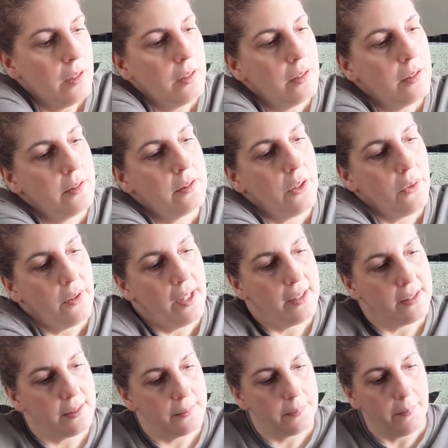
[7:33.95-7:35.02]
So
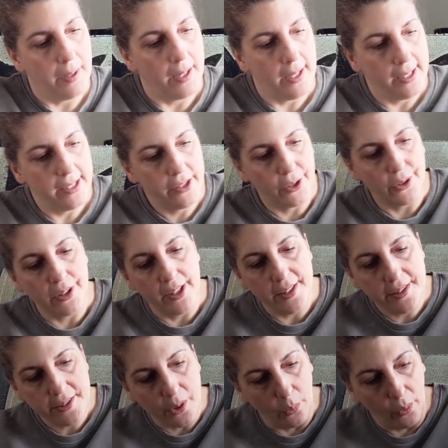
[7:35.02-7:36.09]
that's my
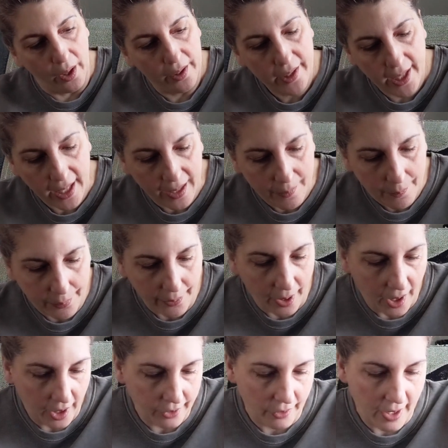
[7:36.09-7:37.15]
current work in
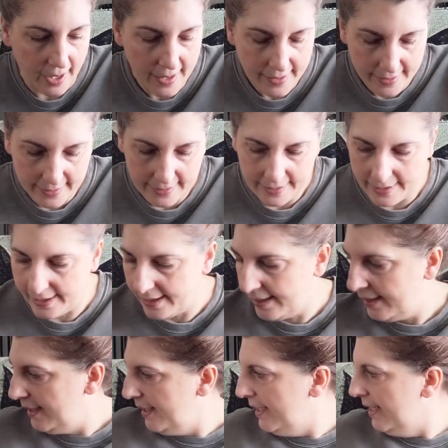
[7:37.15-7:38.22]
progress.
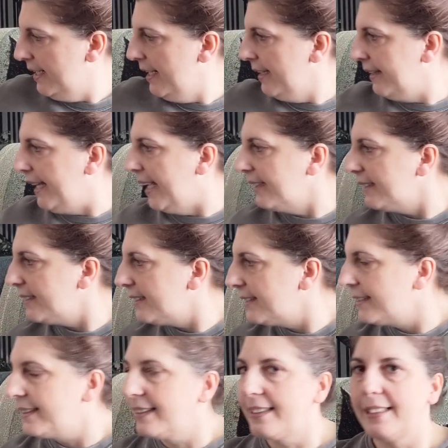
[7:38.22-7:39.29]

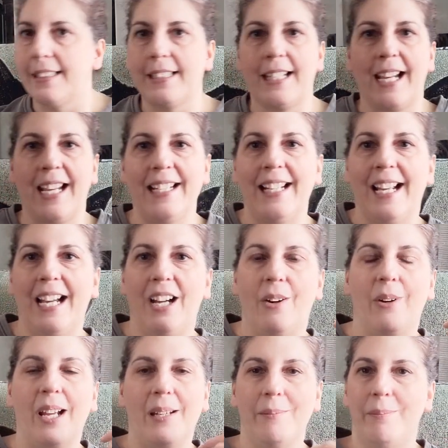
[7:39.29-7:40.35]
That's kind of how
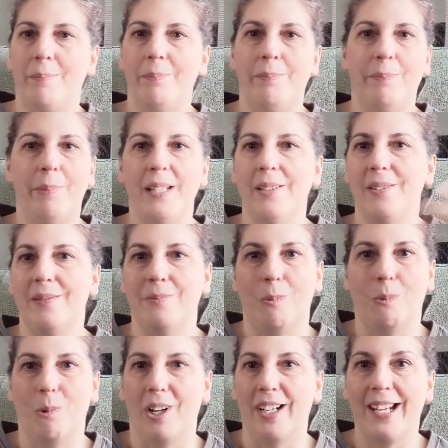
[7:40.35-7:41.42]
I've been
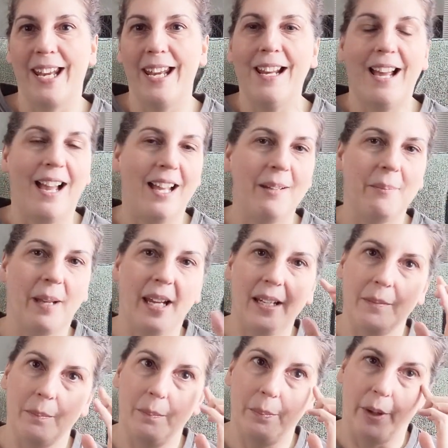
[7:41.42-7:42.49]
working on
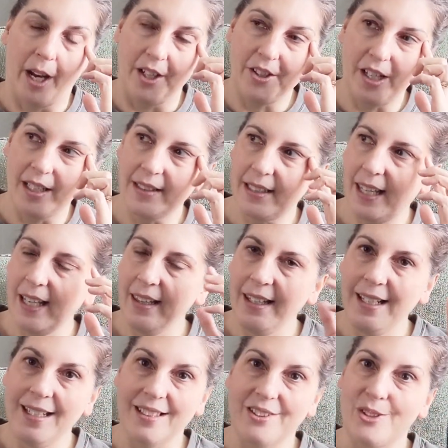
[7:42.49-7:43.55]
my projects lately,
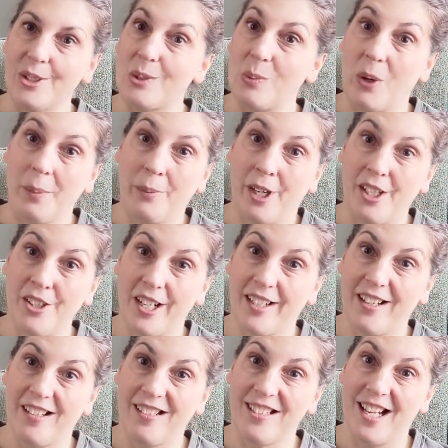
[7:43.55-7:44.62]
is just one project
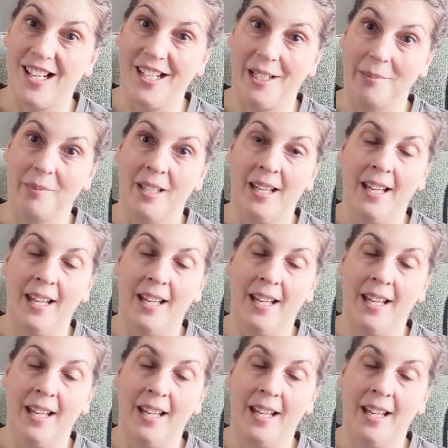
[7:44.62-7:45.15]
at a time.